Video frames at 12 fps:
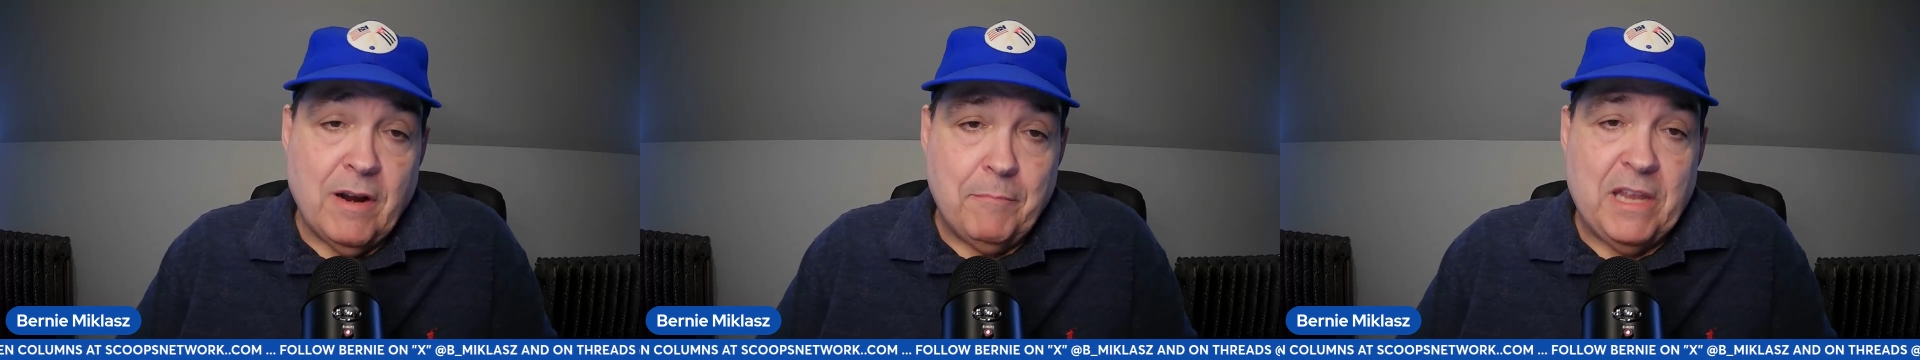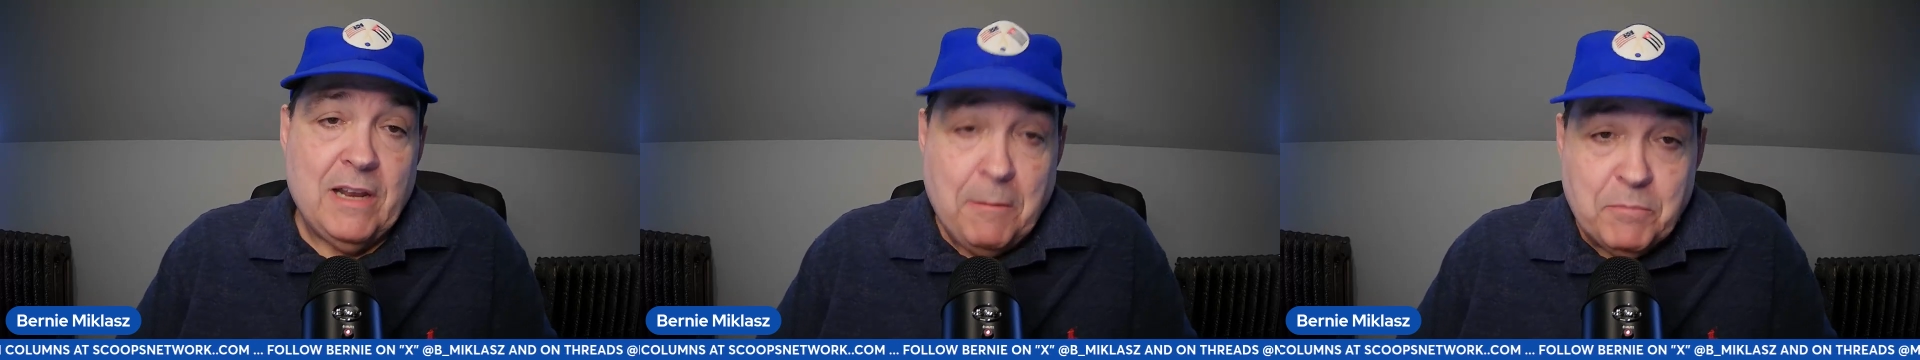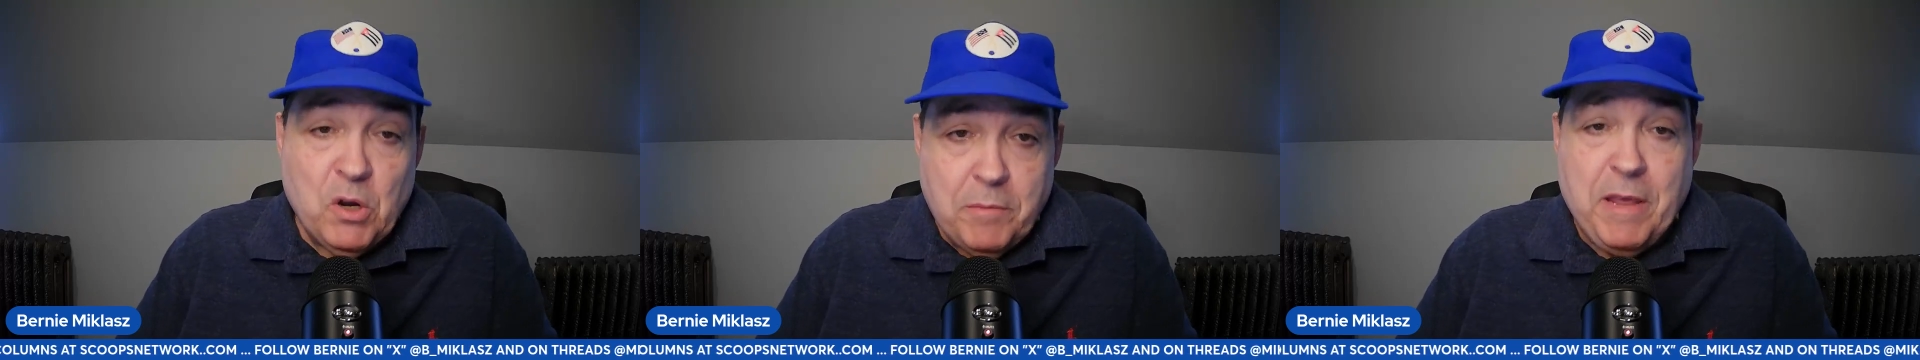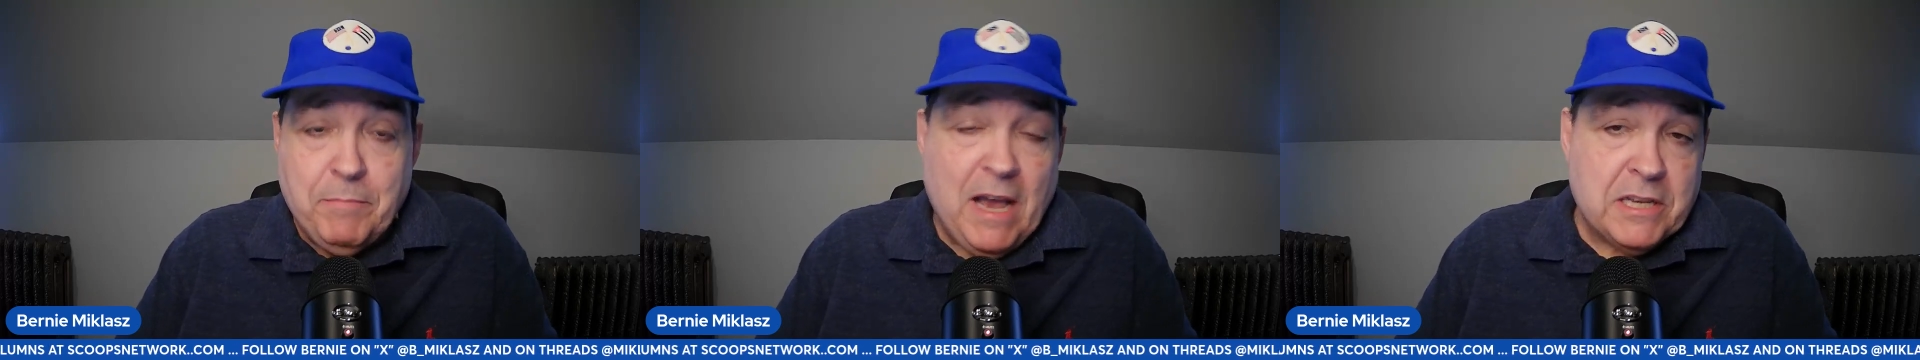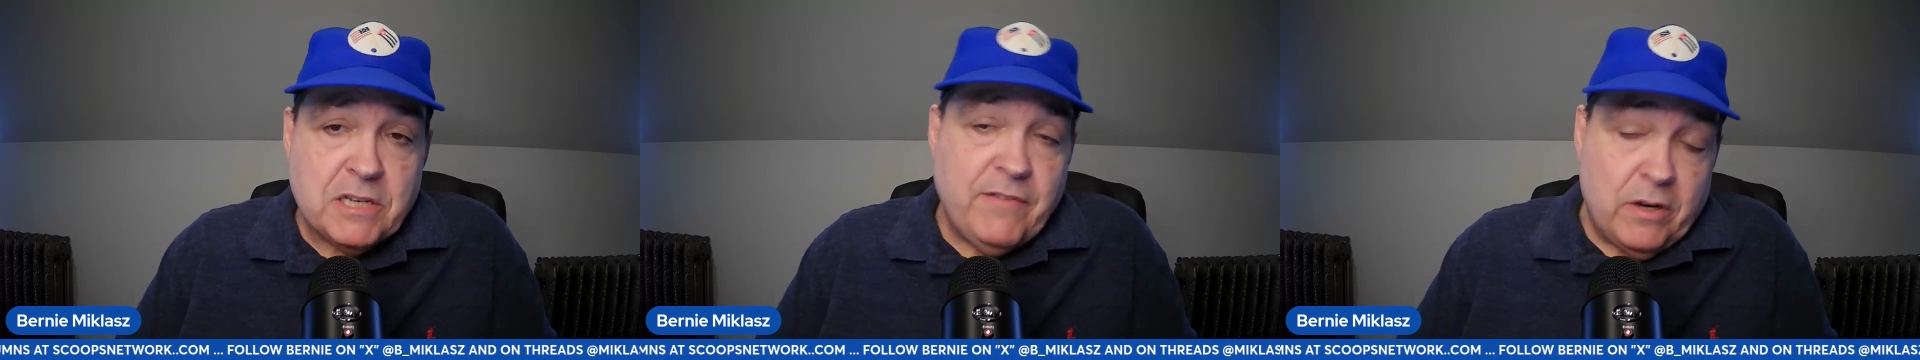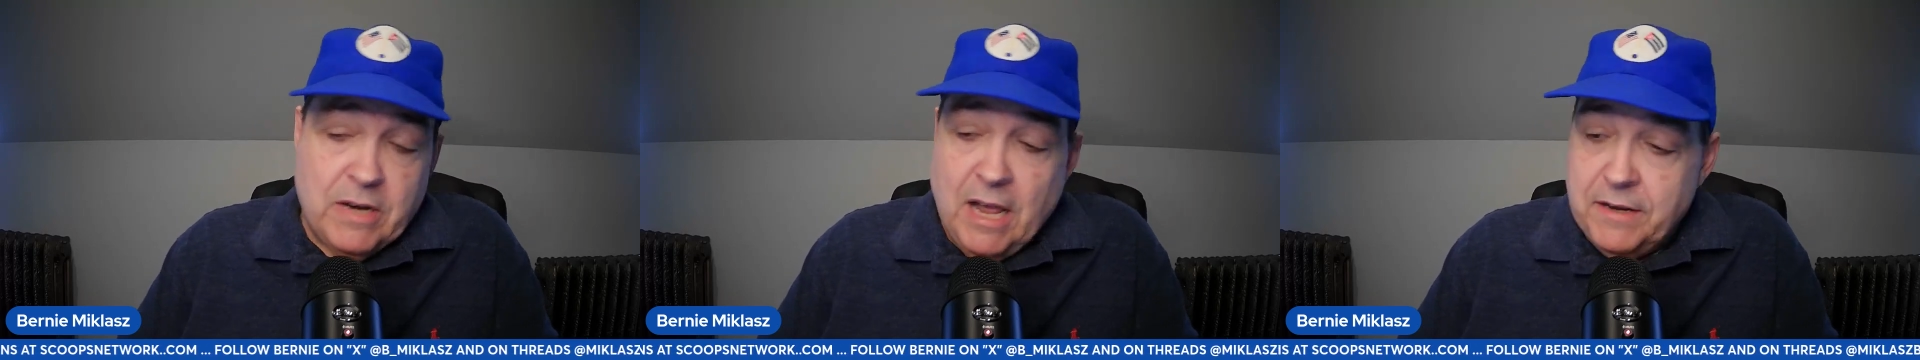I mean, I'm going to be positive
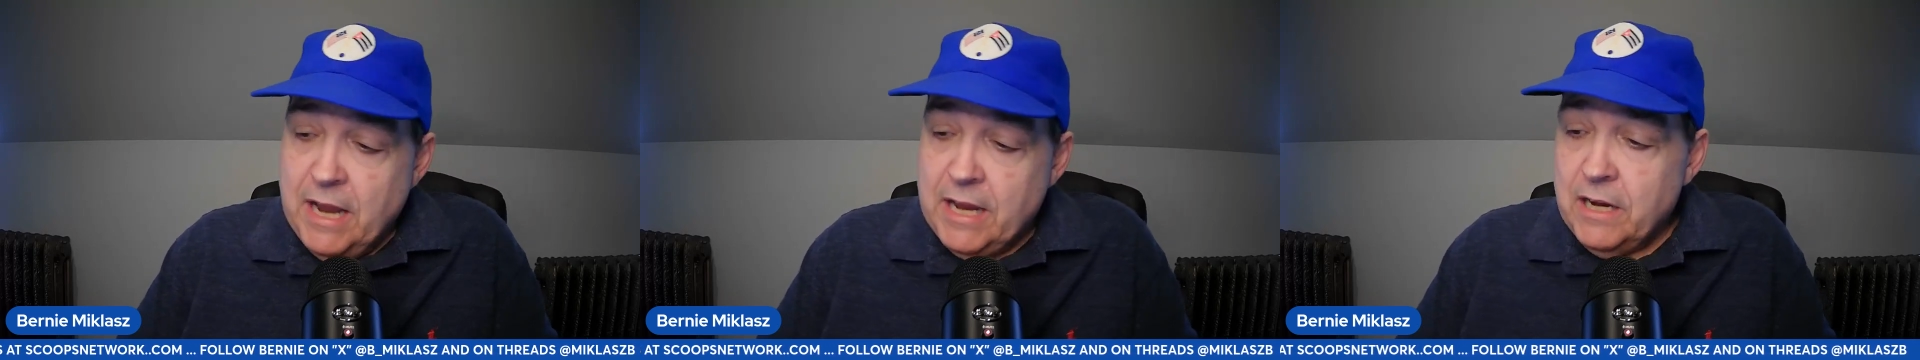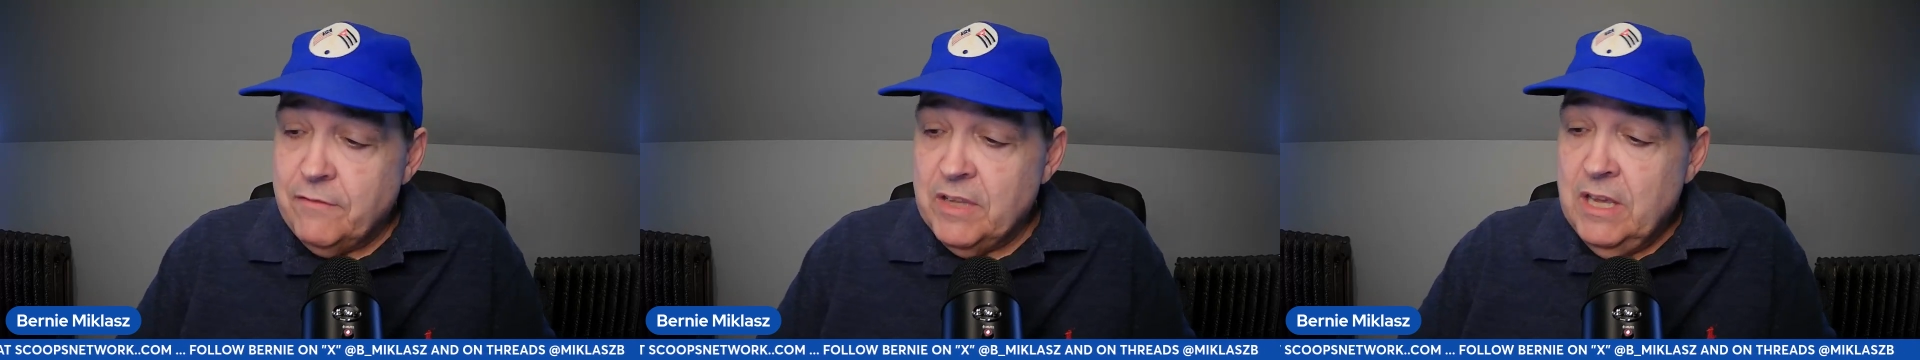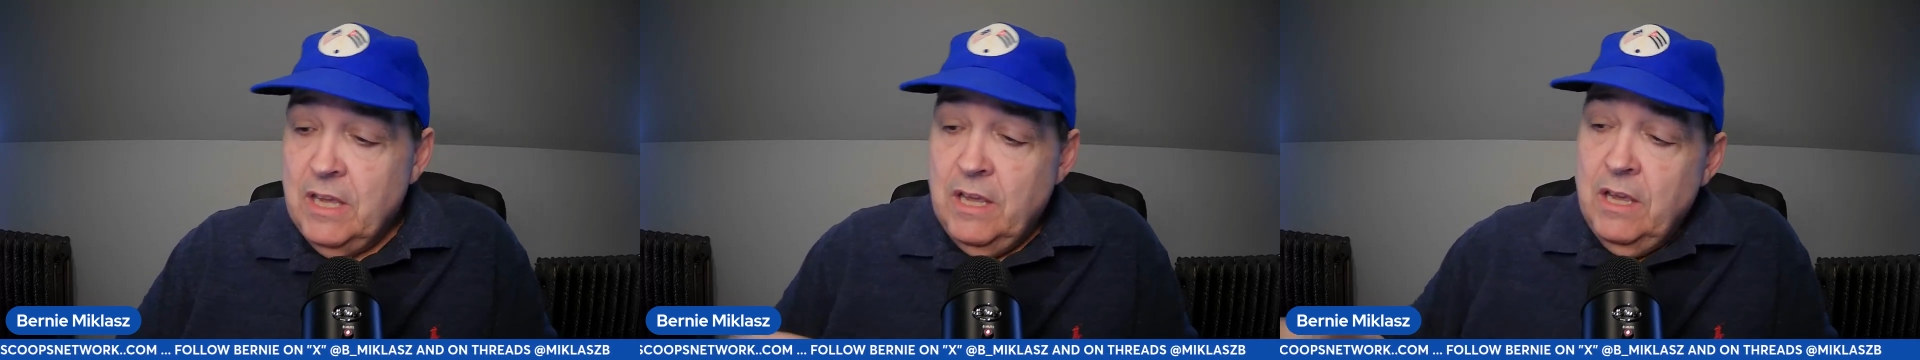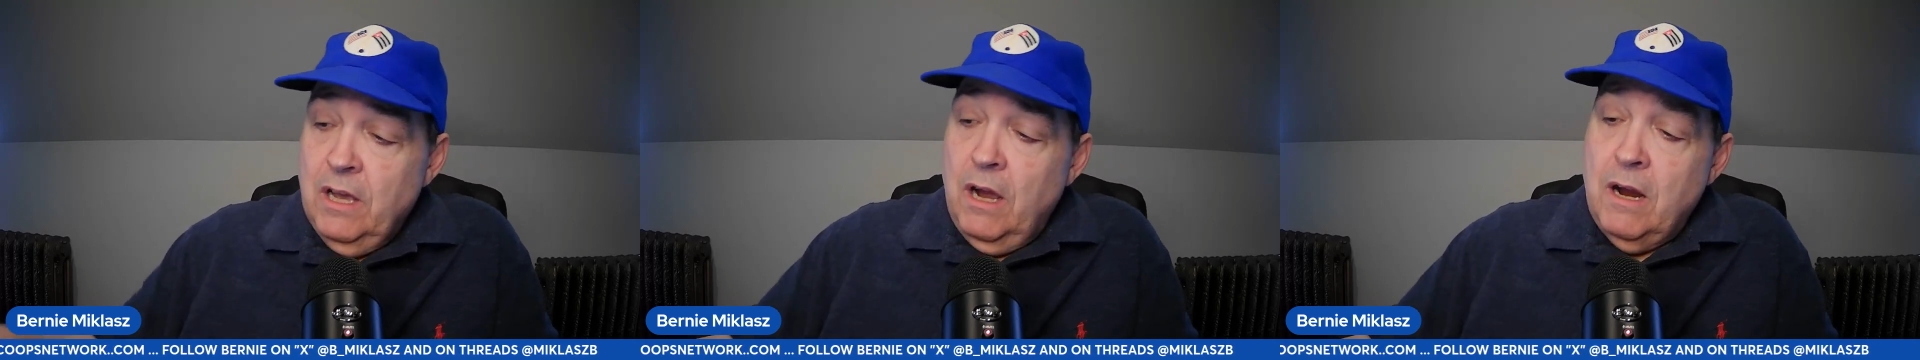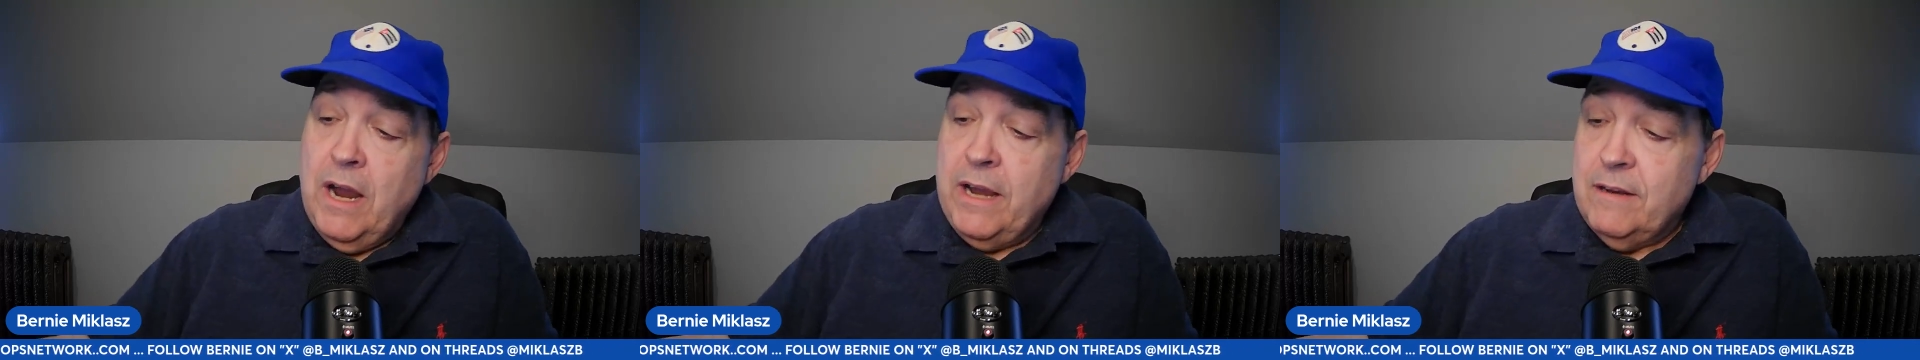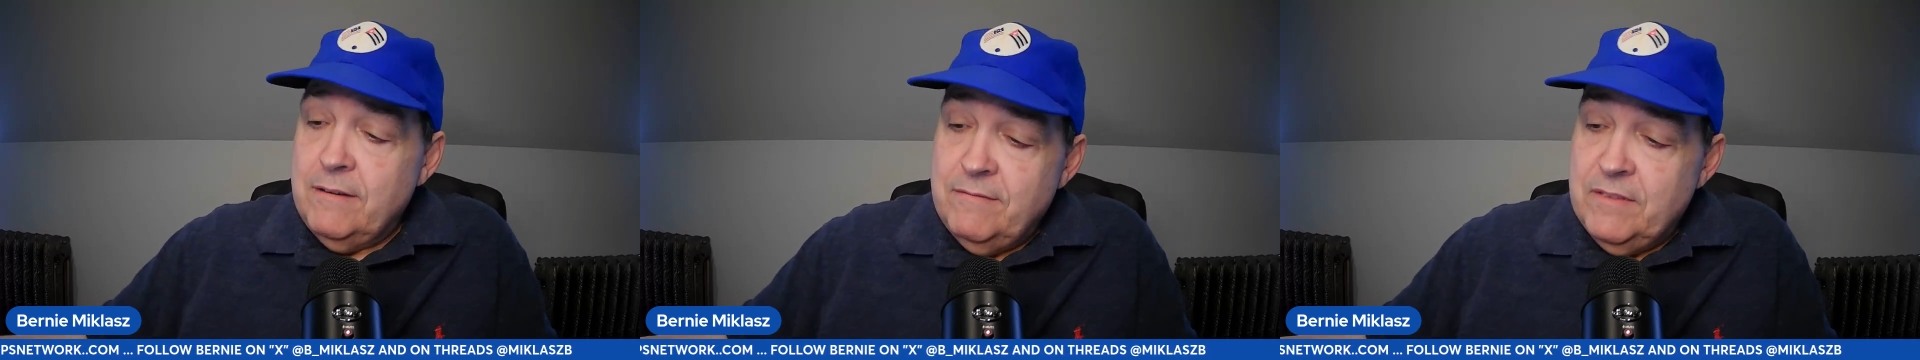here, not negative. All right.